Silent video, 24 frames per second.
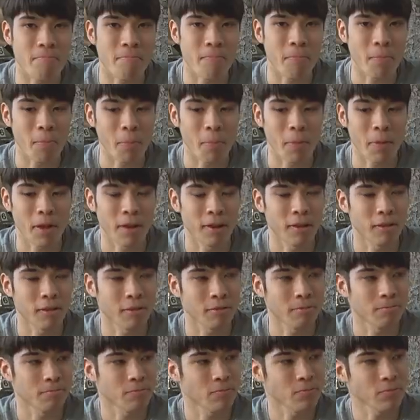
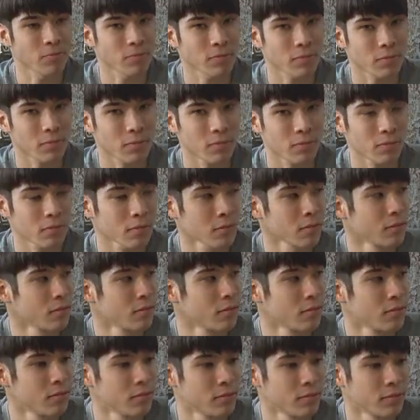
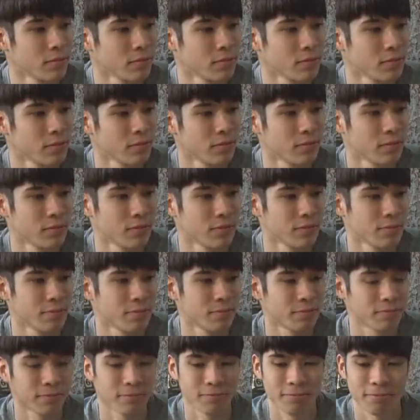
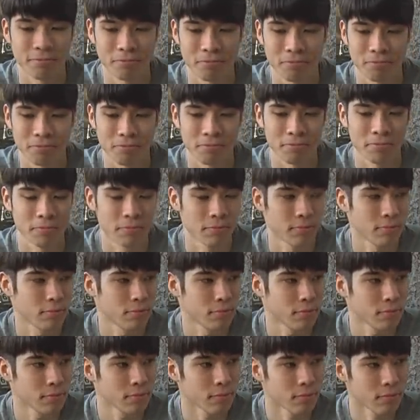
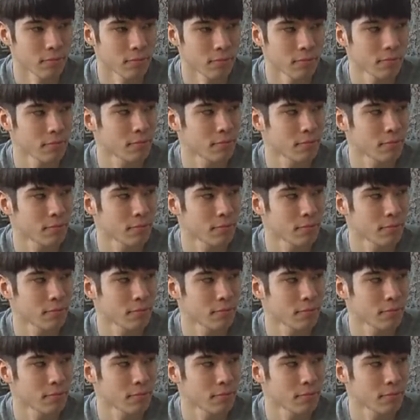No words are spoken by the person on screen.